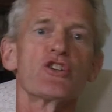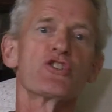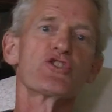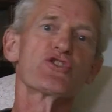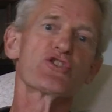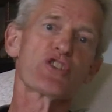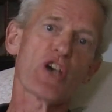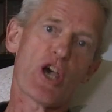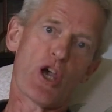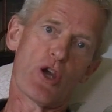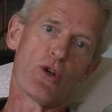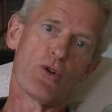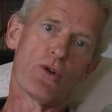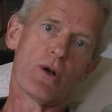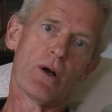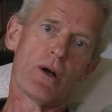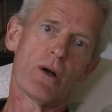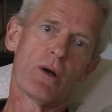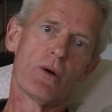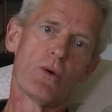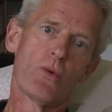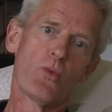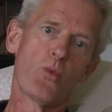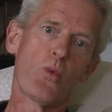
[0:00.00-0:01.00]
so
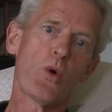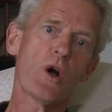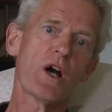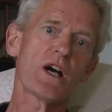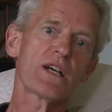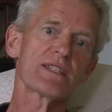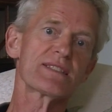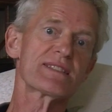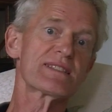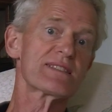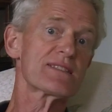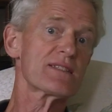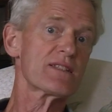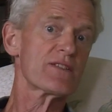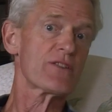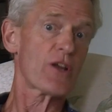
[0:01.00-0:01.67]
words